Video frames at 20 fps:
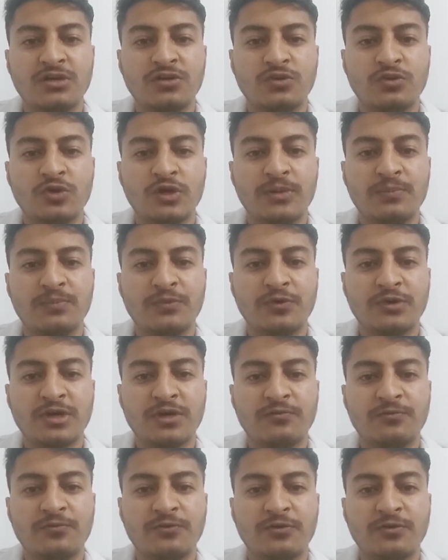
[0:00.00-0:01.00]
Two
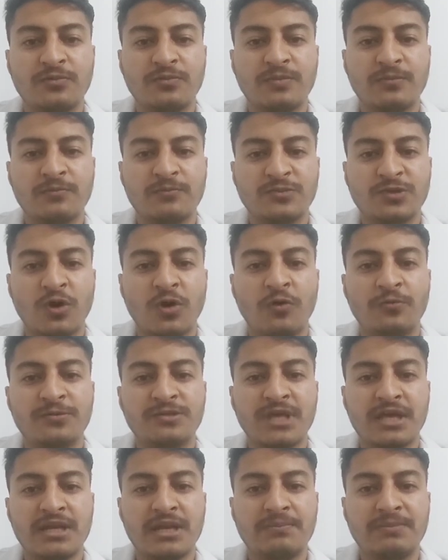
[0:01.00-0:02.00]
important forms of
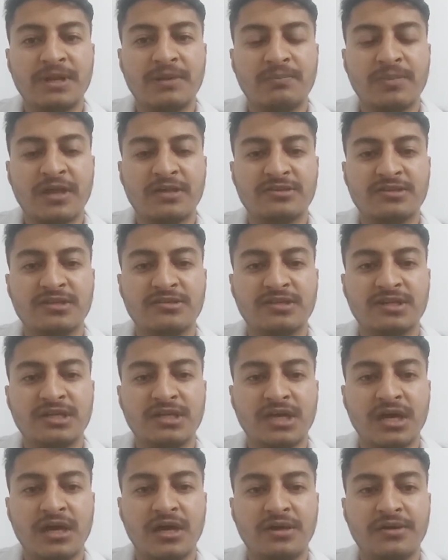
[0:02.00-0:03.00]
synaptic
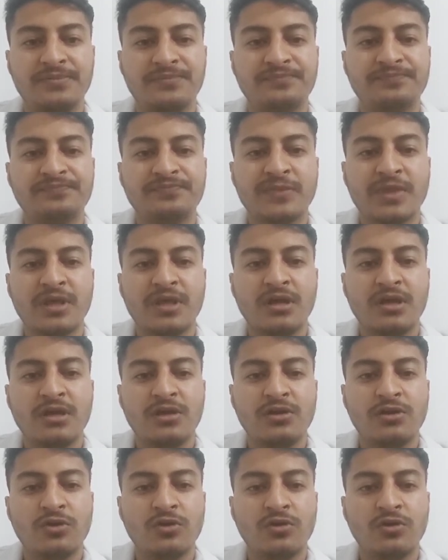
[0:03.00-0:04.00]
plasticity are
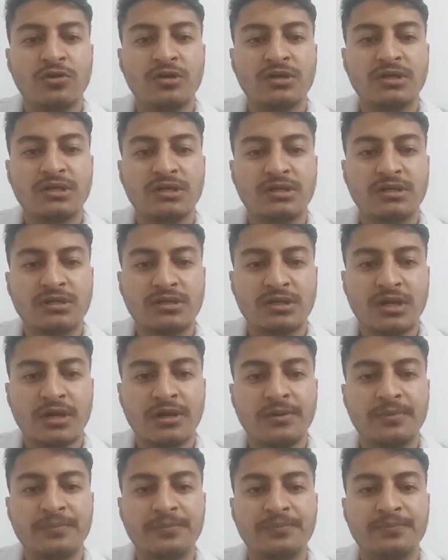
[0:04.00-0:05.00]

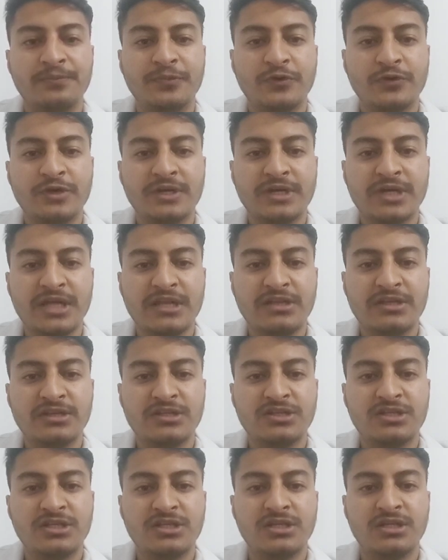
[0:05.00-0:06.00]
long-term
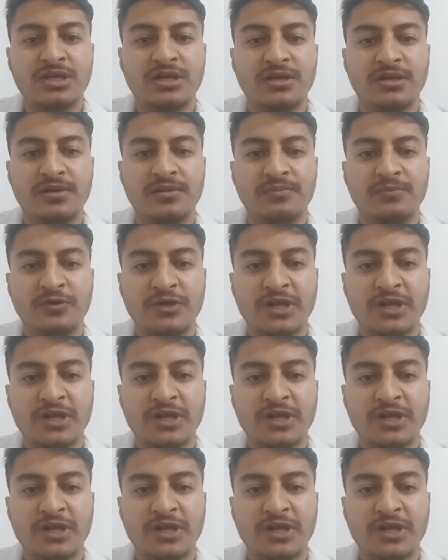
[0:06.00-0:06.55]
potentiation,